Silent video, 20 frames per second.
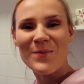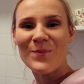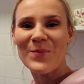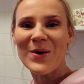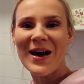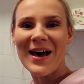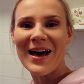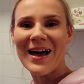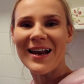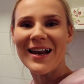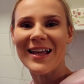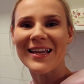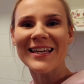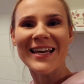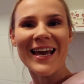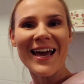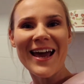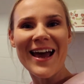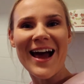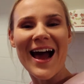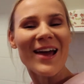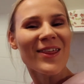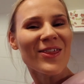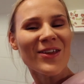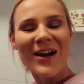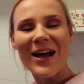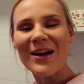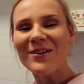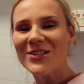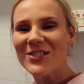But yeah, I
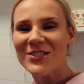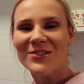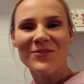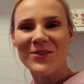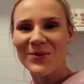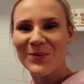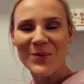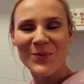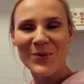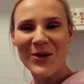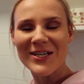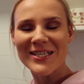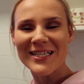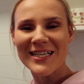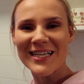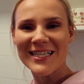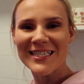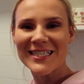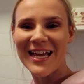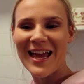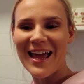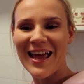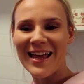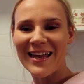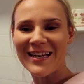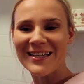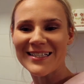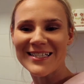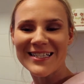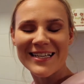thought I would just film the process,
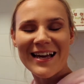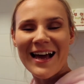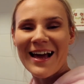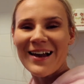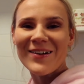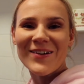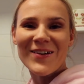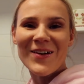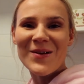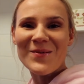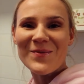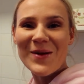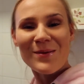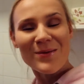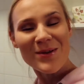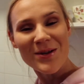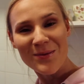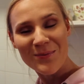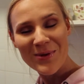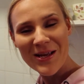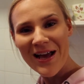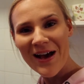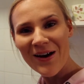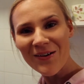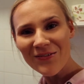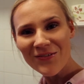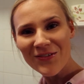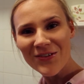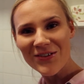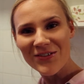and I don't know, maybe it'll be
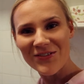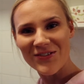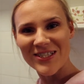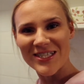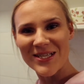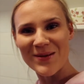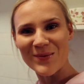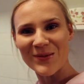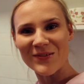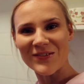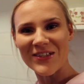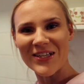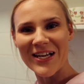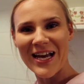helpful for some of you